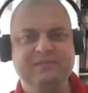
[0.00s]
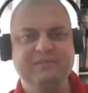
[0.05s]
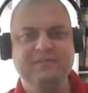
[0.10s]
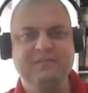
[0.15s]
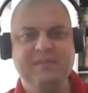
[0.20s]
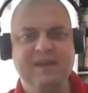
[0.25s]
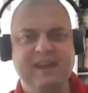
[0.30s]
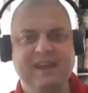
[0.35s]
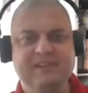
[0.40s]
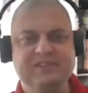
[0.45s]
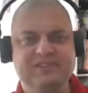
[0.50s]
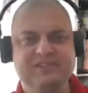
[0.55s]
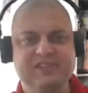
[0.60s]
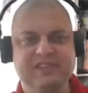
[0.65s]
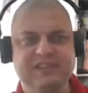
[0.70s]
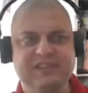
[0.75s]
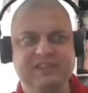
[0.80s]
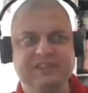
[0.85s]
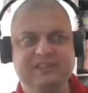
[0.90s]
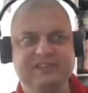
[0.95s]
managed
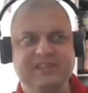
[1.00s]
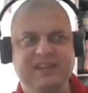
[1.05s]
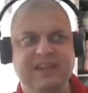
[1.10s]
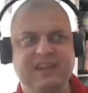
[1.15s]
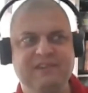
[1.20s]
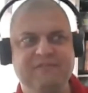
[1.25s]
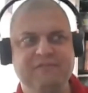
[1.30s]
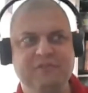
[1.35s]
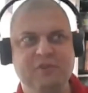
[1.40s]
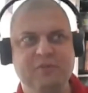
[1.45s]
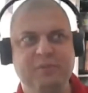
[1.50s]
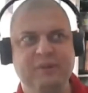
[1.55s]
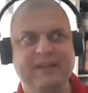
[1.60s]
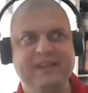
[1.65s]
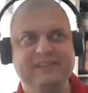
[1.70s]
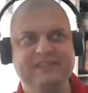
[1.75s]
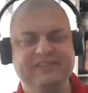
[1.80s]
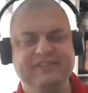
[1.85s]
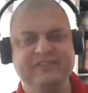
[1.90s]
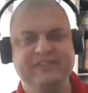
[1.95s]
to hit a few
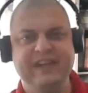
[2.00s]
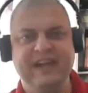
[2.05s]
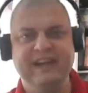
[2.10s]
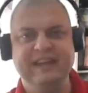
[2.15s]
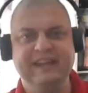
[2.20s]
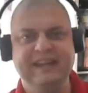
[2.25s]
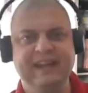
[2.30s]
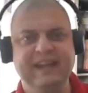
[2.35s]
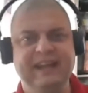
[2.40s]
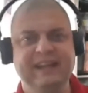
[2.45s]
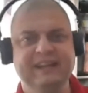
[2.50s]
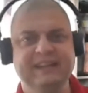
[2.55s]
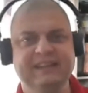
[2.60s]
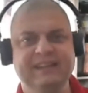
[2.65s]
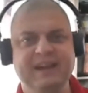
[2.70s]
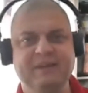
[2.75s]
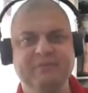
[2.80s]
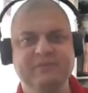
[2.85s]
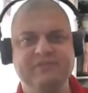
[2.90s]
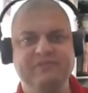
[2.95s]
places that night, and
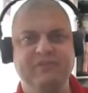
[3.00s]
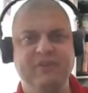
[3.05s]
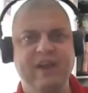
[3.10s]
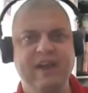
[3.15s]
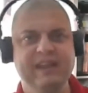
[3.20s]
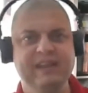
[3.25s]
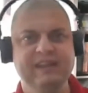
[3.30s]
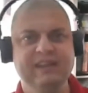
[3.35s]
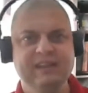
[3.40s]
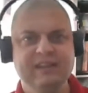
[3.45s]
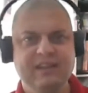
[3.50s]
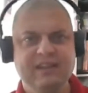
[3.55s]
that was fun.